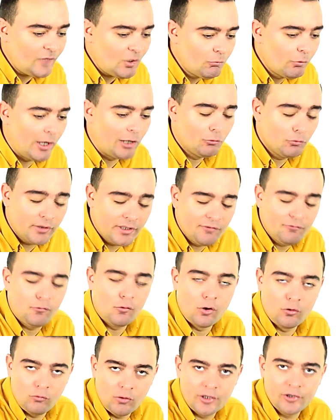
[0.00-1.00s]
we are looking
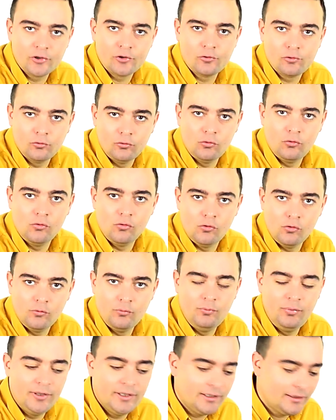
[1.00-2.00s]
forward
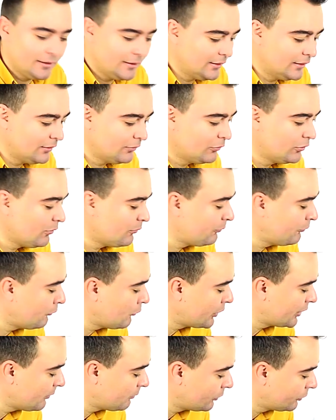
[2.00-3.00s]
to bring
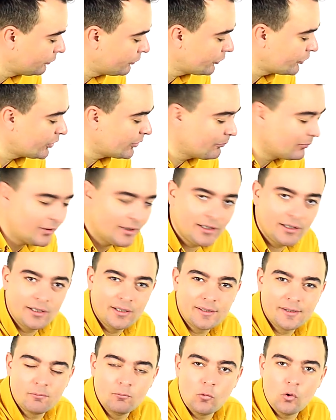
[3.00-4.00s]
for the producer bring
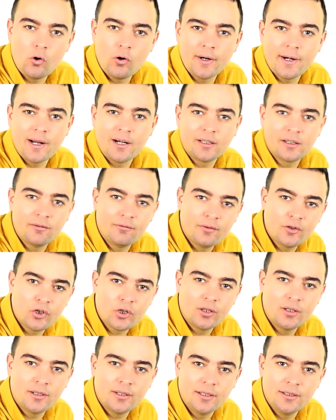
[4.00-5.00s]
us more
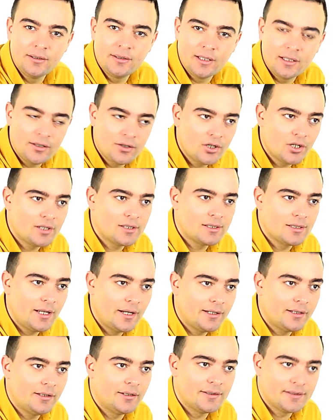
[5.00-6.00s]
artificial intelligence
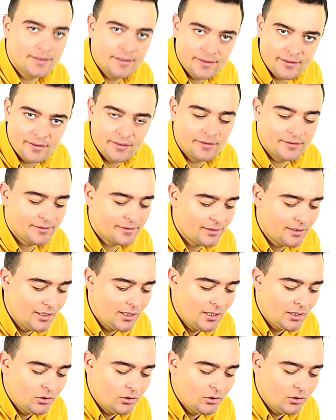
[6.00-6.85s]
like assistants